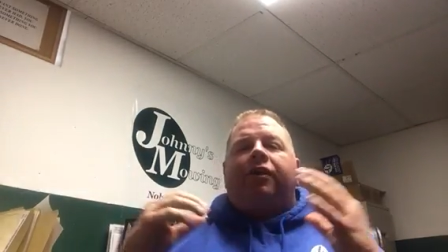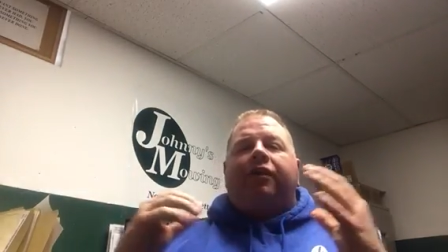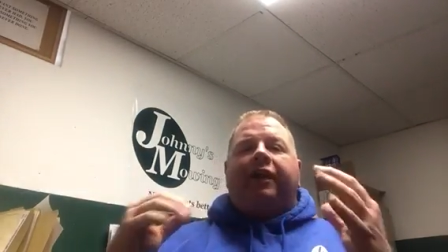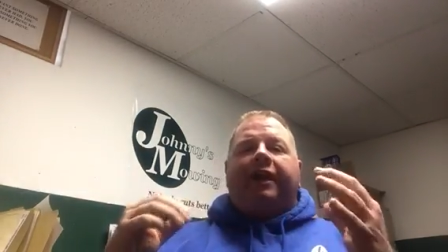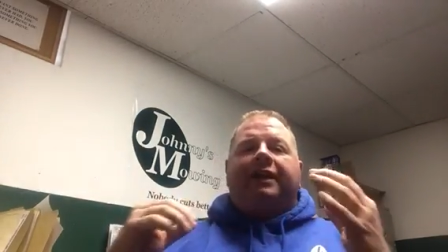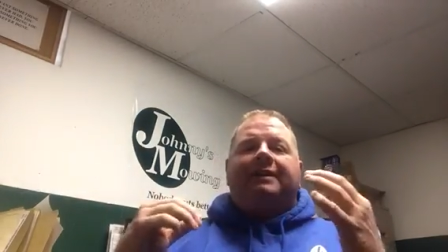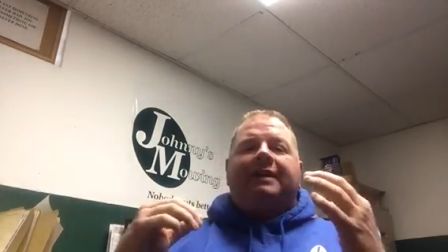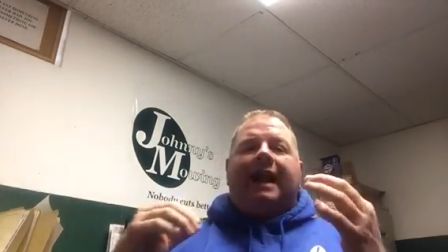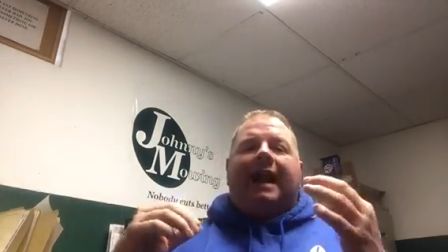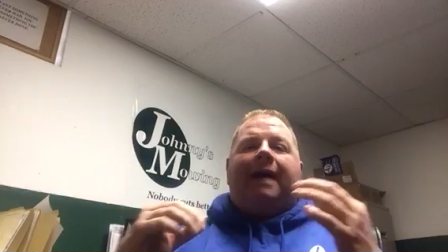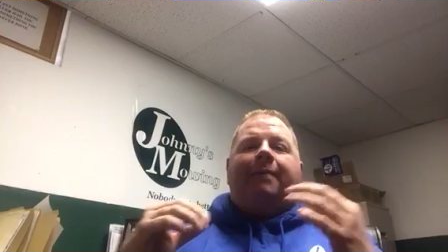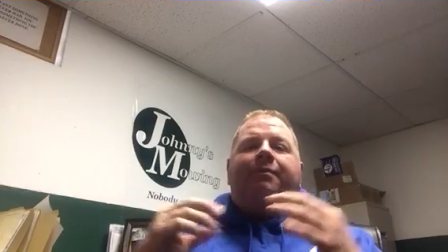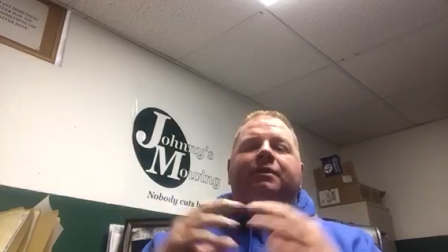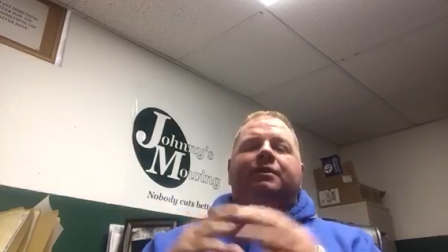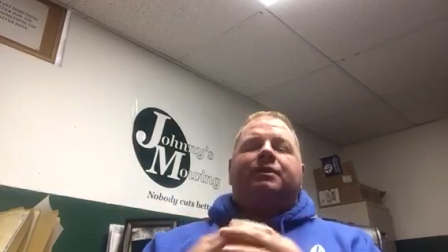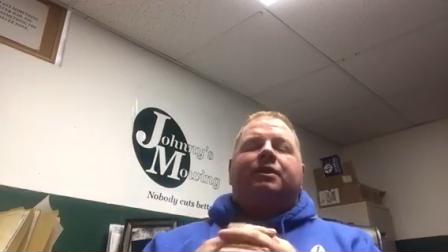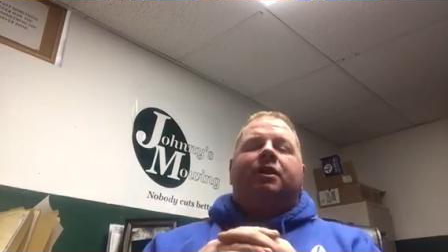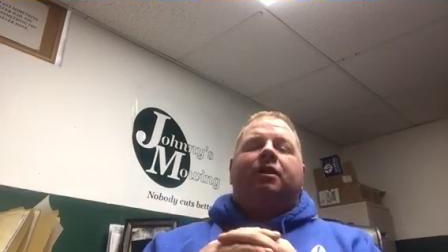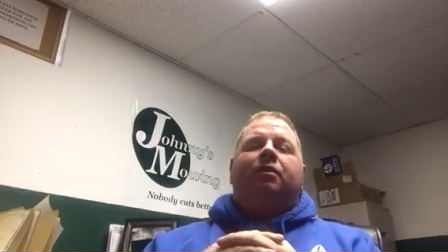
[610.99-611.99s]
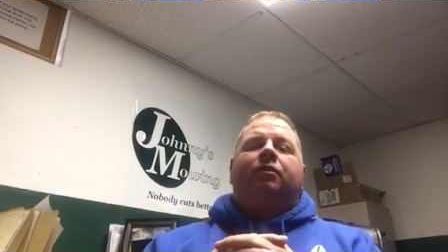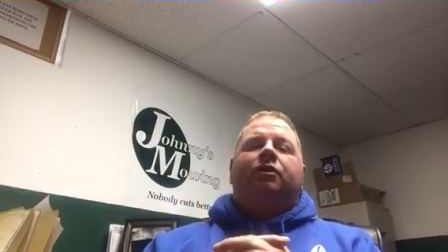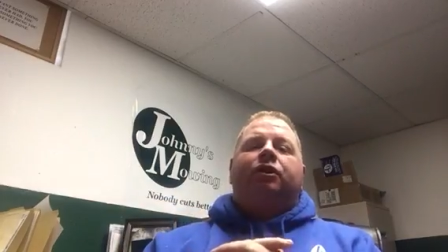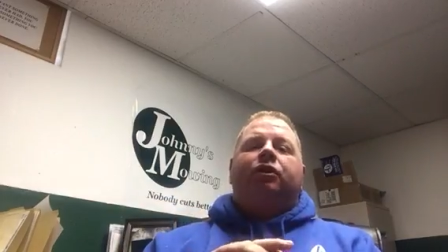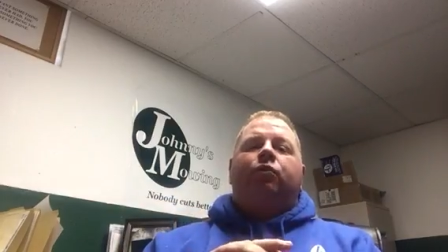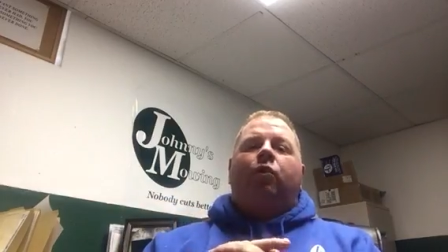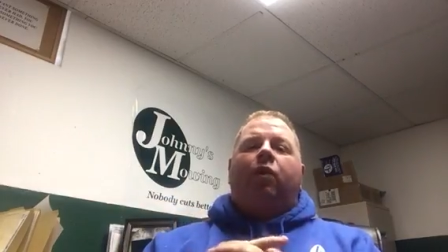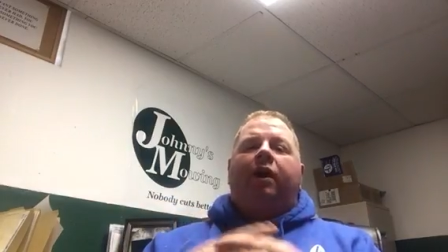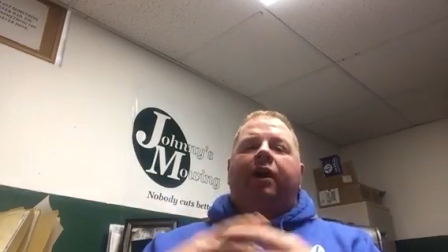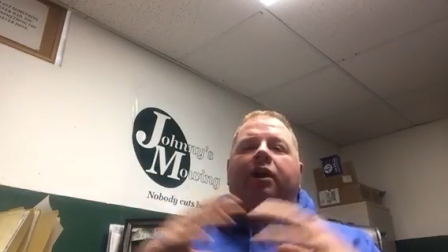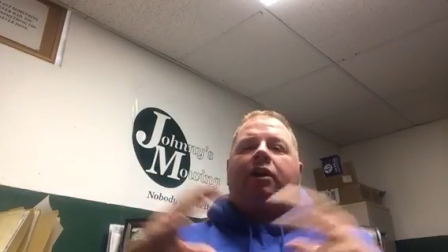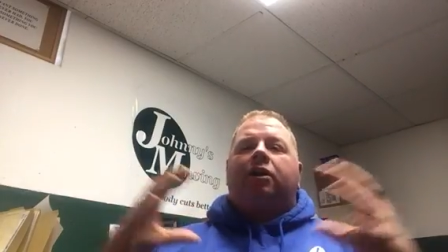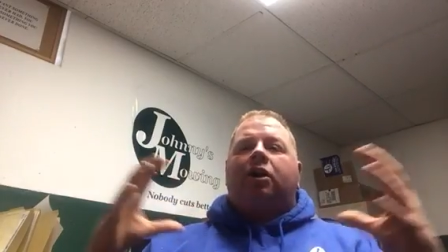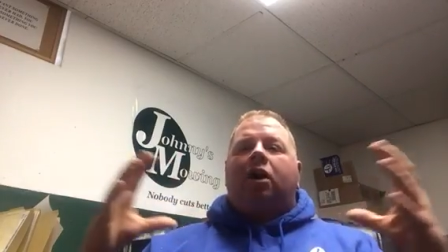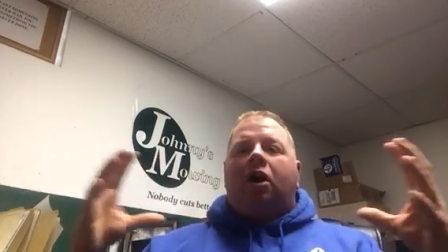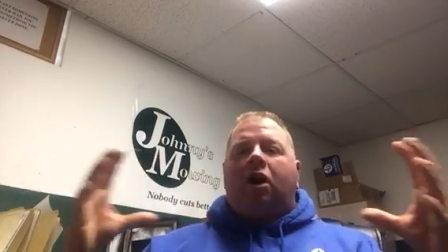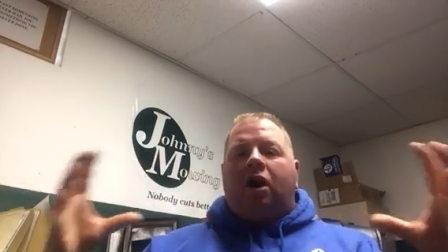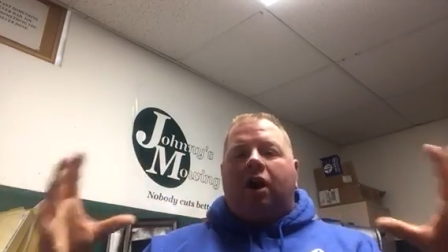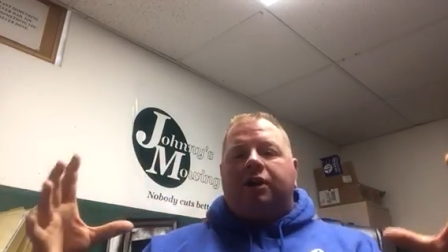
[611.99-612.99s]
Things happen. So you want a
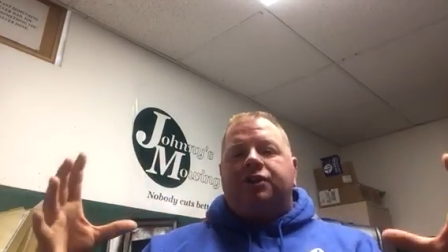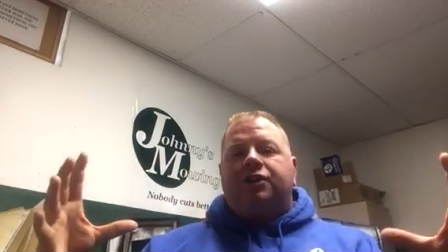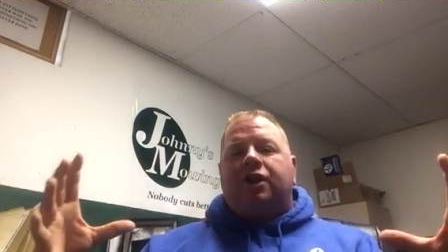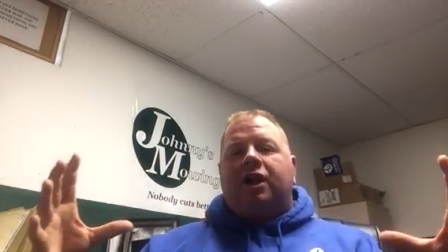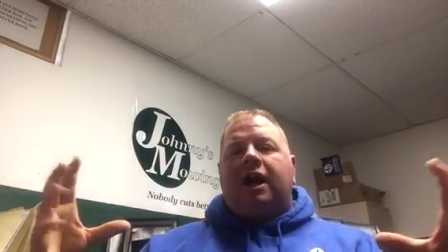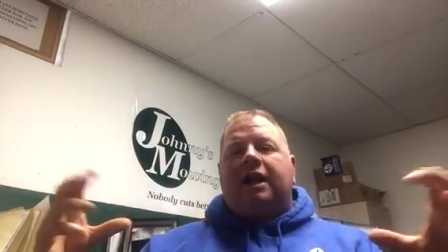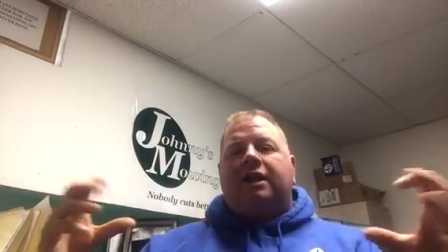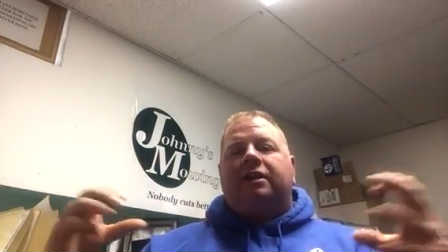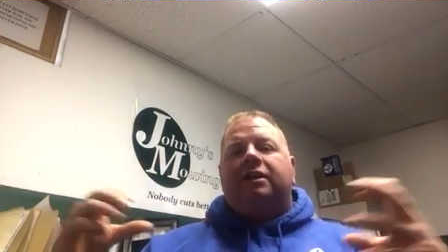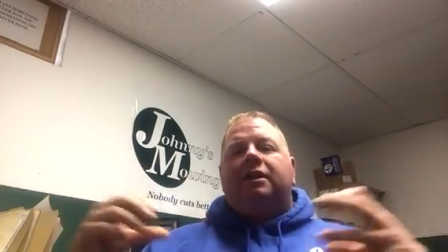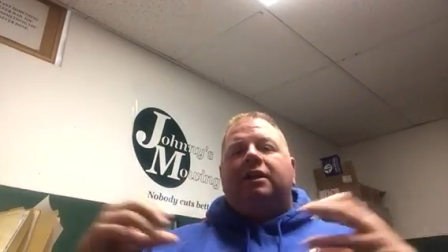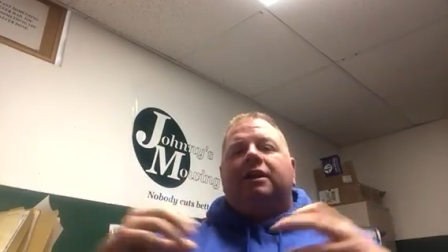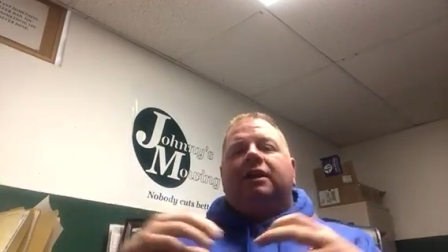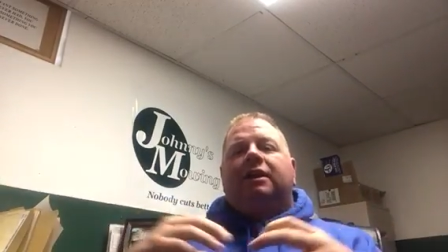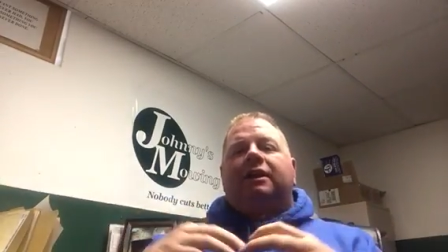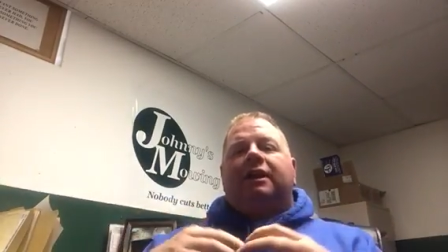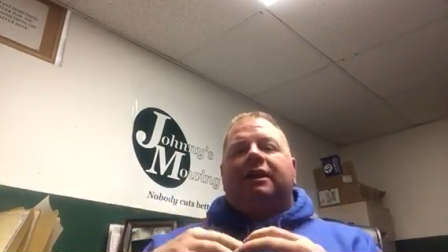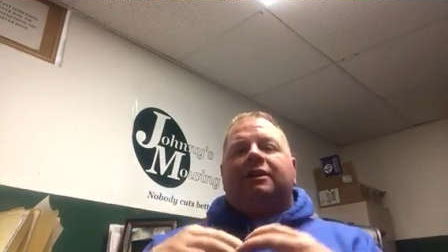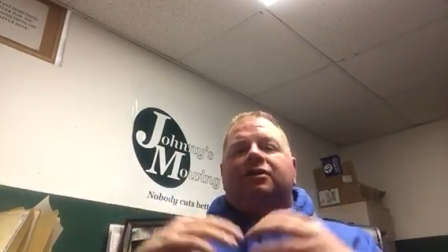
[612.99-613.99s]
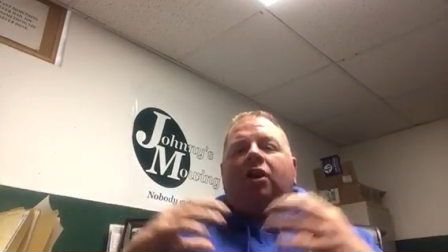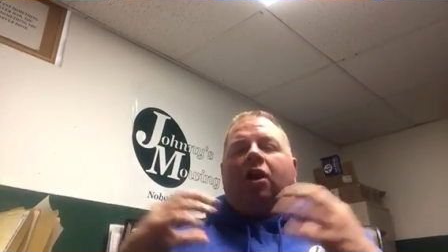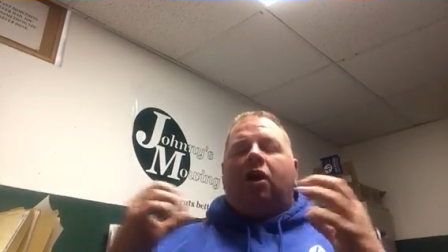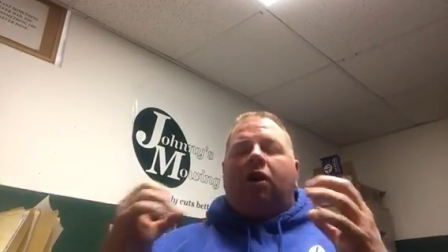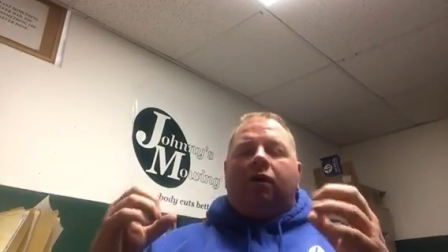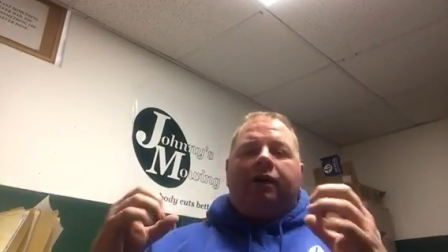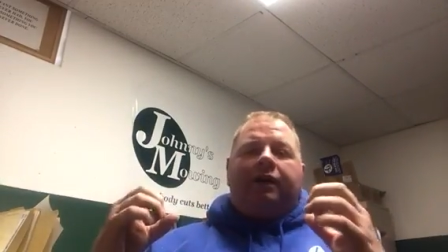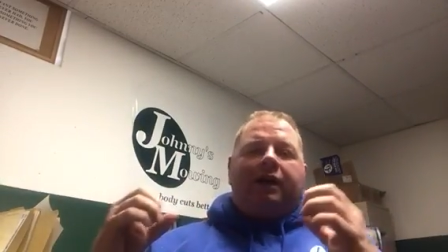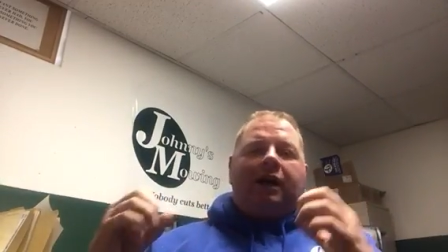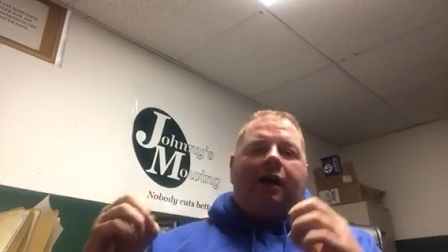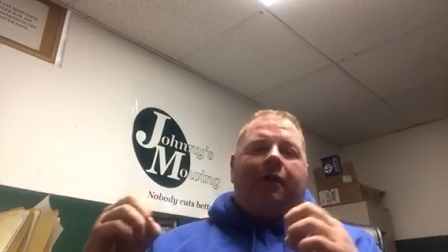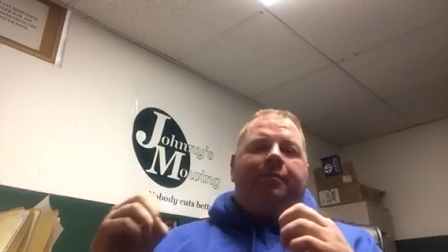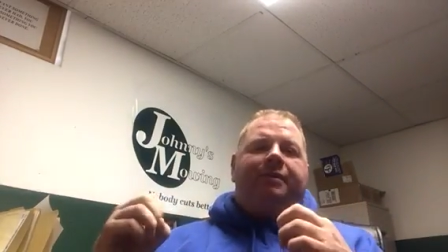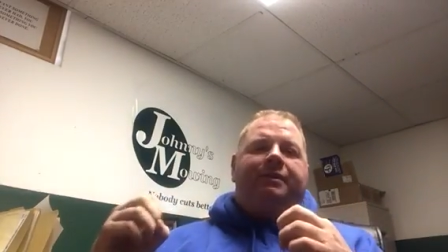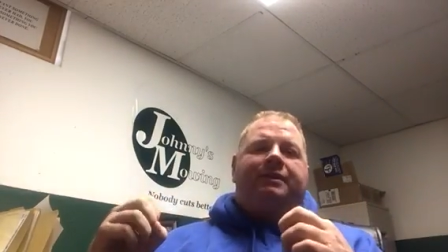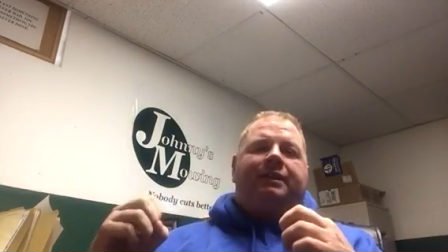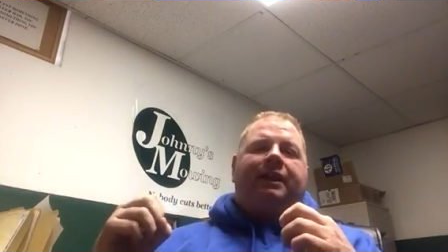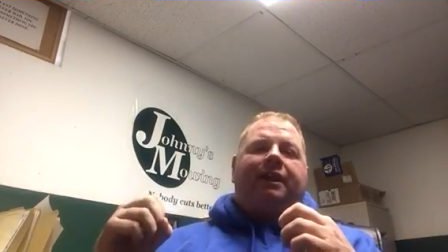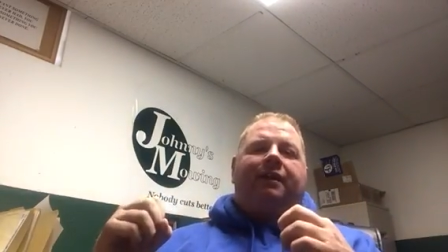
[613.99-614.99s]
contract that is all
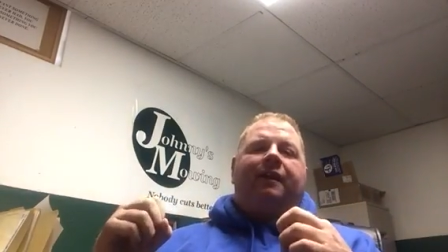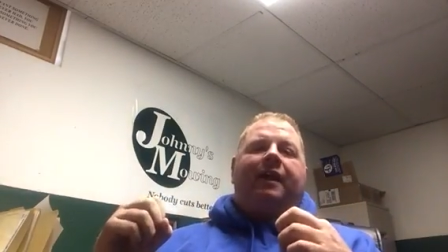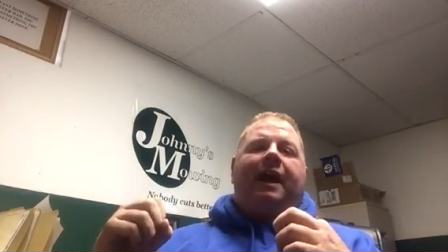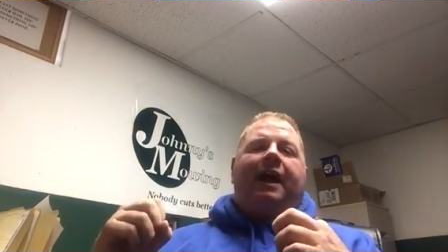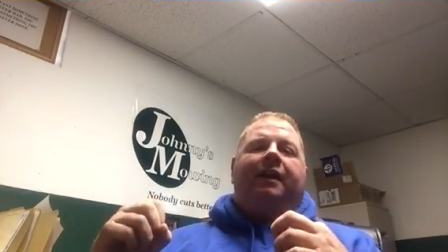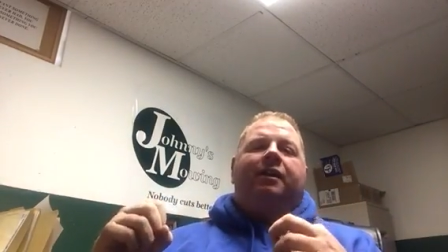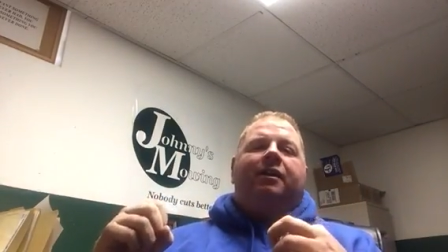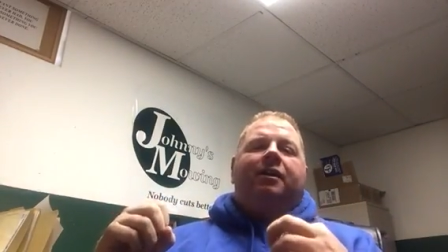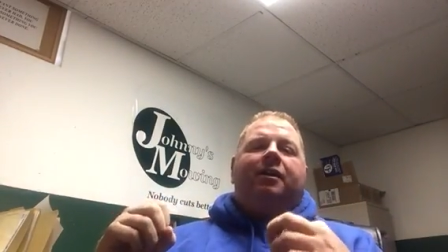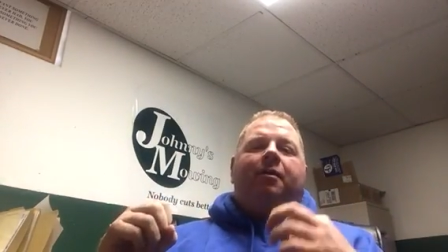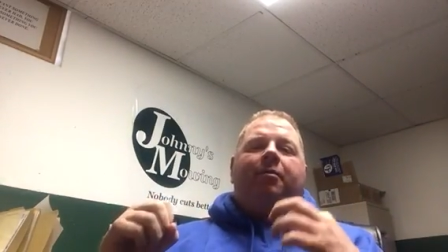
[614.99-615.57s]
encompassing of that.